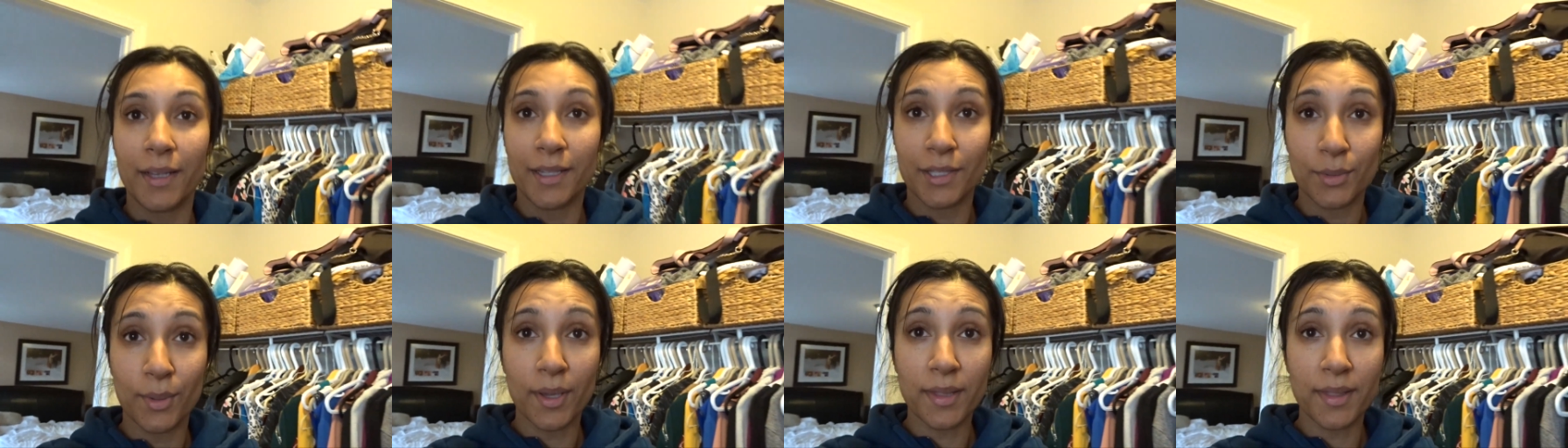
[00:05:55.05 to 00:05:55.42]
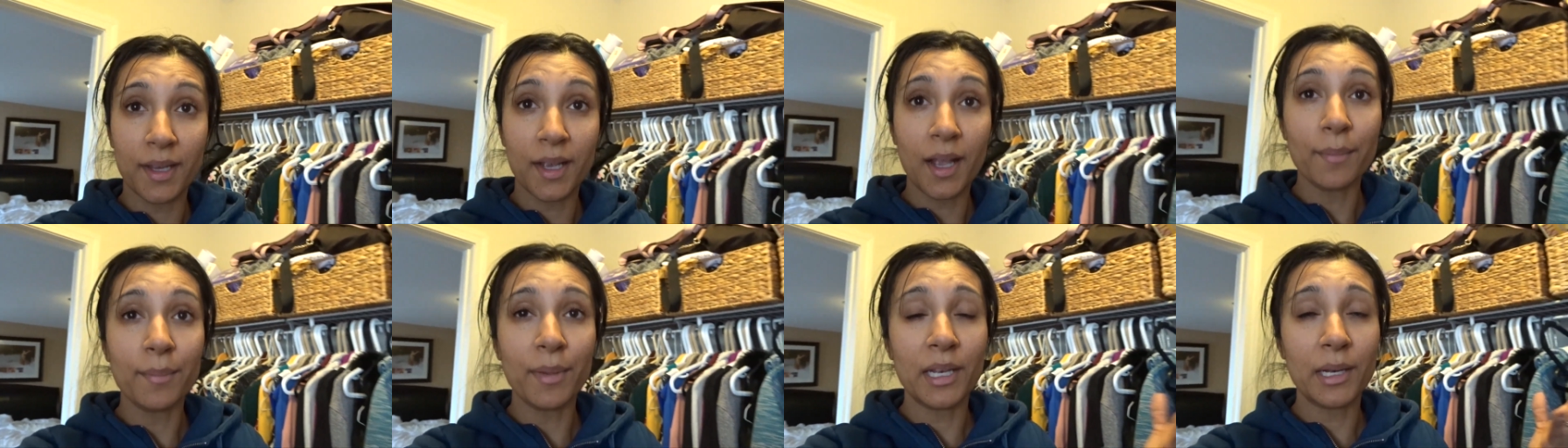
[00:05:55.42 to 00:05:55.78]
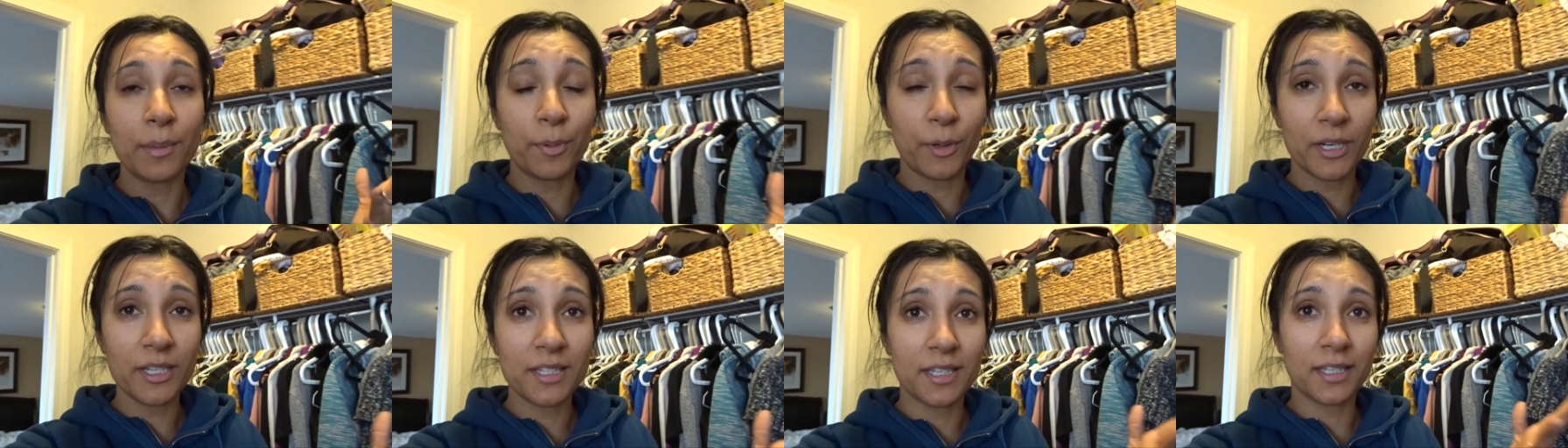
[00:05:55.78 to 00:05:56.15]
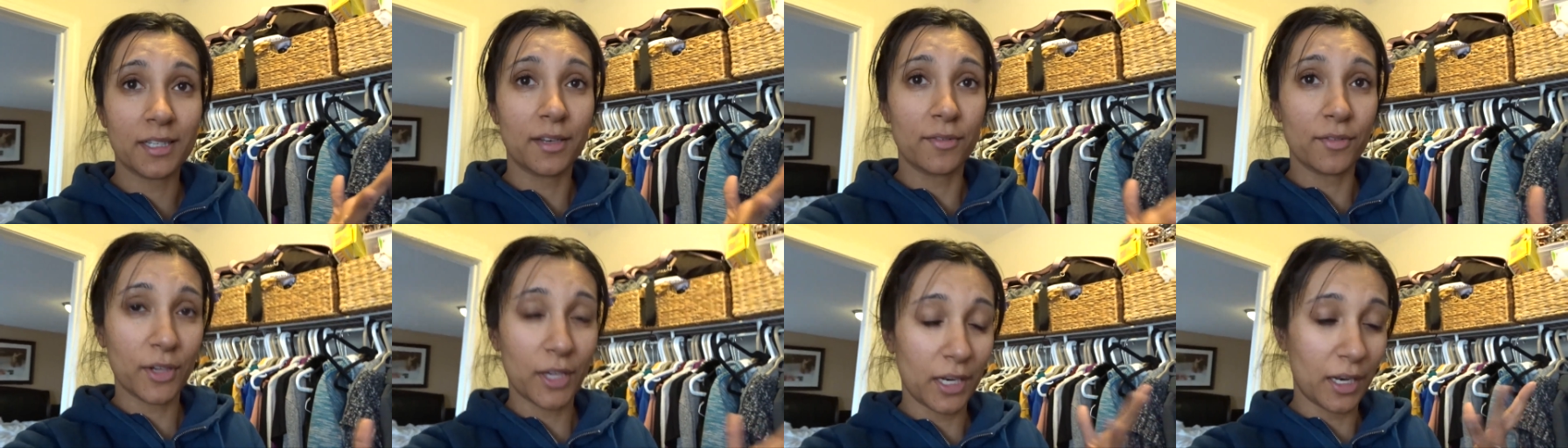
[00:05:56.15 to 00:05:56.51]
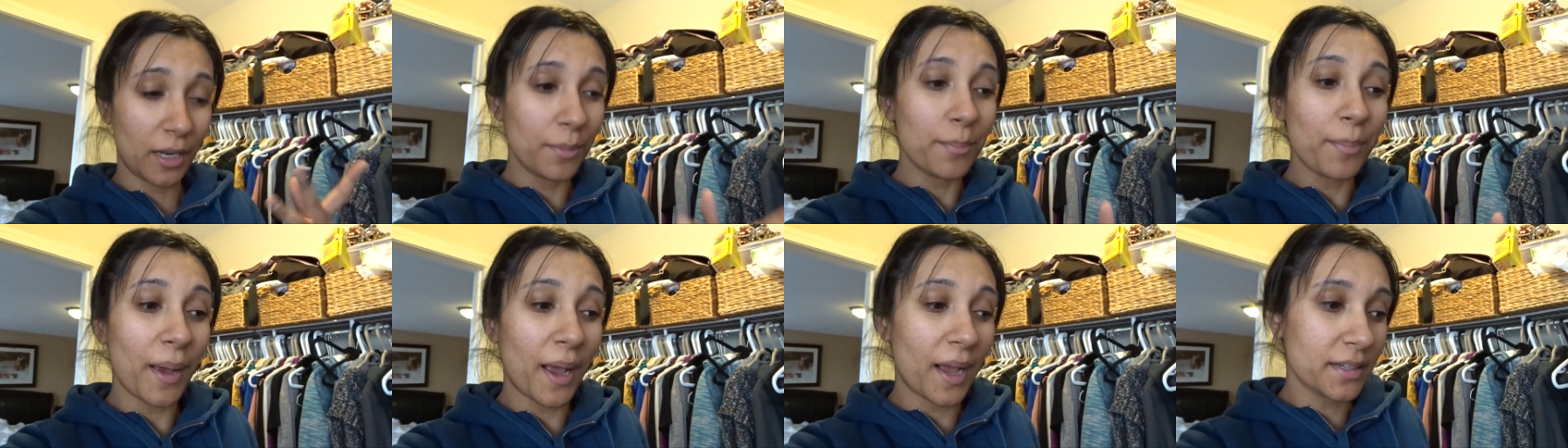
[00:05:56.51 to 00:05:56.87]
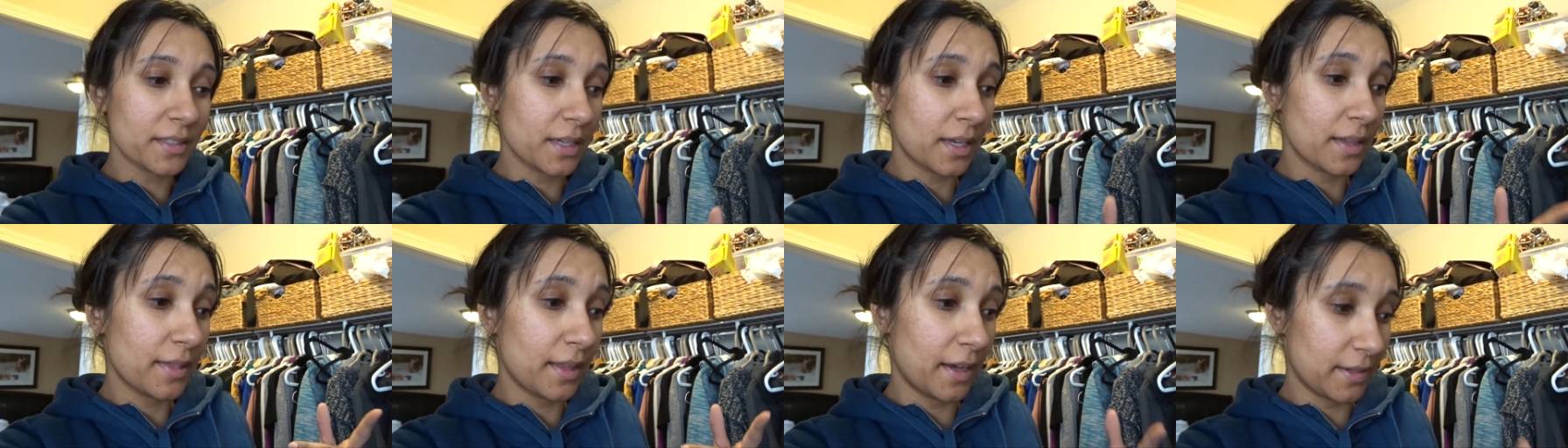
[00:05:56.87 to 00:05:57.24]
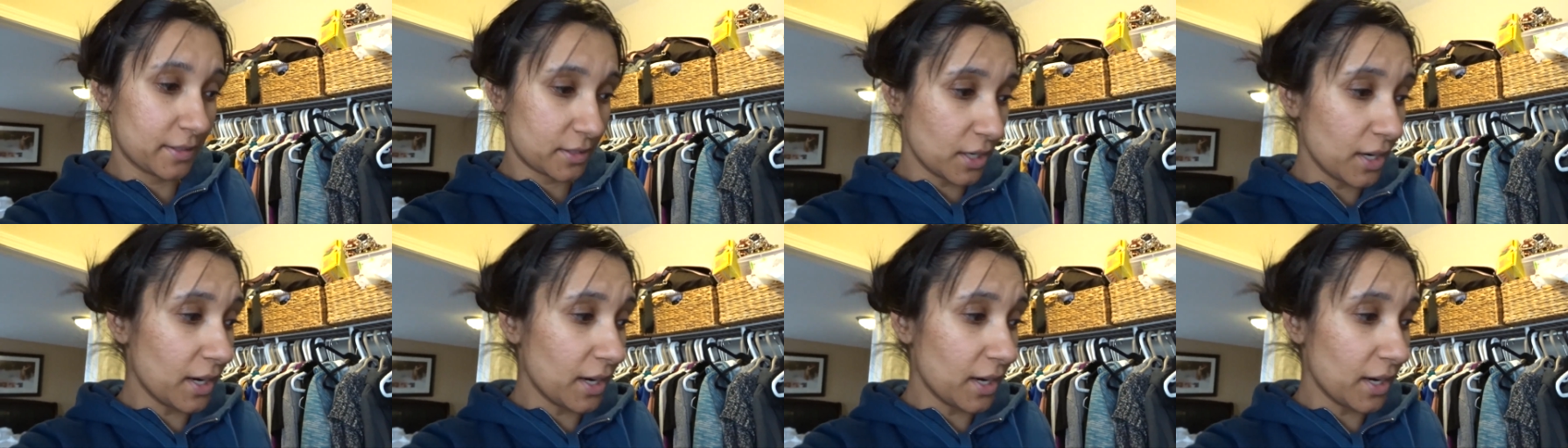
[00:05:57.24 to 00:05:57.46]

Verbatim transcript: So I think I made a pretty significant impact in that